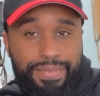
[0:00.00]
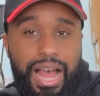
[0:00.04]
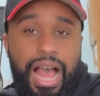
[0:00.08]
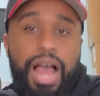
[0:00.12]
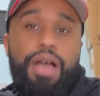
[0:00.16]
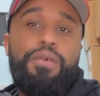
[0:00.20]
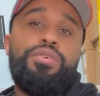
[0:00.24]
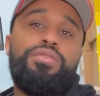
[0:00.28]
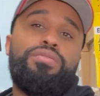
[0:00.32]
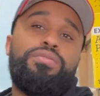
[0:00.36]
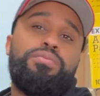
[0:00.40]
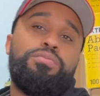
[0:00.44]

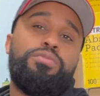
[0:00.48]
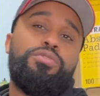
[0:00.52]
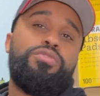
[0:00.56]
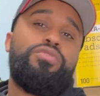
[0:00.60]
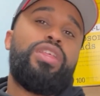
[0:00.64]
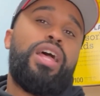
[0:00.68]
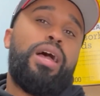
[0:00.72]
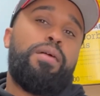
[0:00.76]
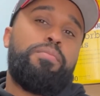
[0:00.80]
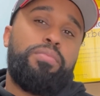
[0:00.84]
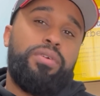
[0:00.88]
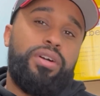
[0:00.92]
I would
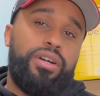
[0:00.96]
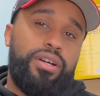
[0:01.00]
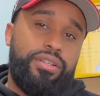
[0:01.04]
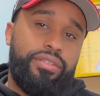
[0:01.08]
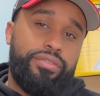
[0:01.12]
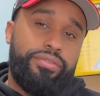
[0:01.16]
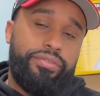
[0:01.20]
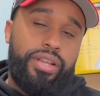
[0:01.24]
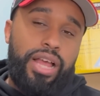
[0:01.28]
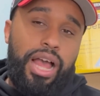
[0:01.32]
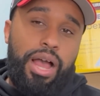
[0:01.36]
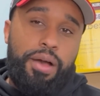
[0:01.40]
remove that
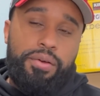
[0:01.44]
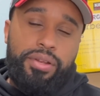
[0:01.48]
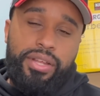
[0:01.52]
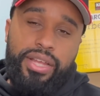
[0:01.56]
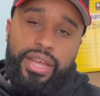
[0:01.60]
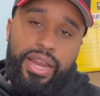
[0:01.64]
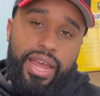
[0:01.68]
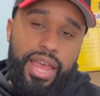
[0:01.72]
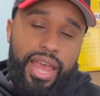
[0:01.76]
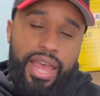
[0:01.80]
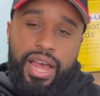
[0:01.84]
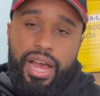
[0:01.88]
blood. I would
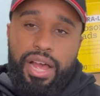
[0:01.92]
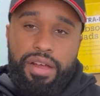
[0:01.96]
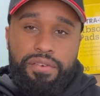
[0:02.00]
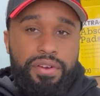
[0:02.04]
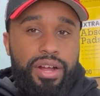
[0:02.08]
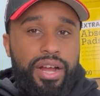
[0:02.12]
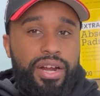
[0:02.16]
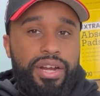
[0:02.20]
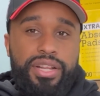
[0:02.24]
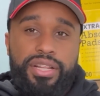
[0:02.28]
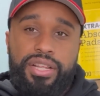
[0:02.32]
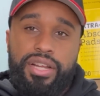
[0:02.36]
get an AI
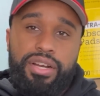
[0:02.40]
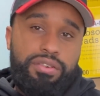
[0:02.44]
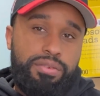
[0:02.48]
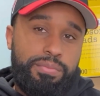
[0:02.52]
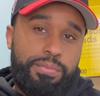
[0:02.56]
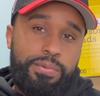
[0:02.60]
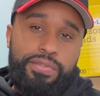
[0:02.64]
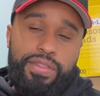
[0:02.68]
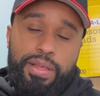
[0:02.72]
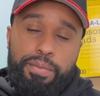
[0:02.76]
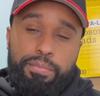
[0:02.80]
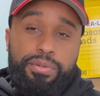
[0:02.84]
rod in there and
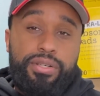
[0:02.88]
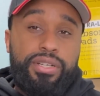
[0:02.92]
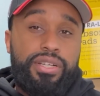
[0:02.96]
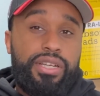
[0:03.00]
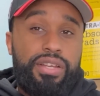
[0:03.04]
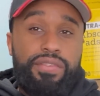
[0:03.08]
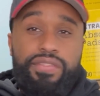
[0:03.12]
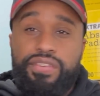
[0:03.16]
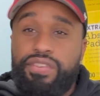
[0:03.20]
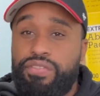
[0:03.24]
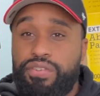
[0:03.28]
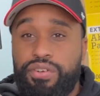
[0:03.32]
remove that blood,
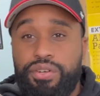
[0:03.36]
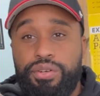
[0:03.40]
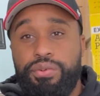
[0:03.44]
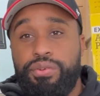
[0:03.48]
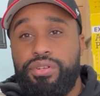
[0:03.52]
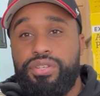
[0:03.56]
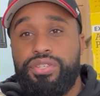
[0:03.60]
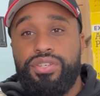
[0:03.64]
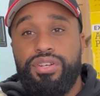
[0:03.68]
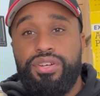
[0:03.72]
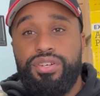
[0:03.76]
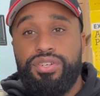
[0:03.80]
even if you're
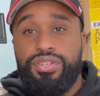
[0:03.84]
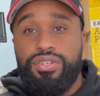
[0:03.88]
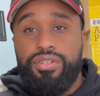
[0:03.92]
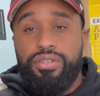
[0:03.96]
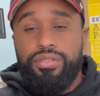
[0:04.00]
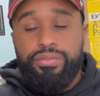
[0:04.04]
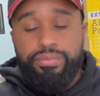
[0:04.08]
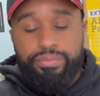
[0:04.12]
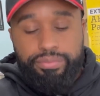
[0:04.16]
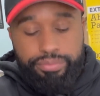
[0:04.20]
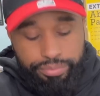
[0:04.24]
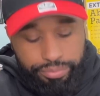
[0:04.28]
doing a
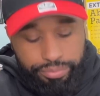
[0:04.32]
surgical.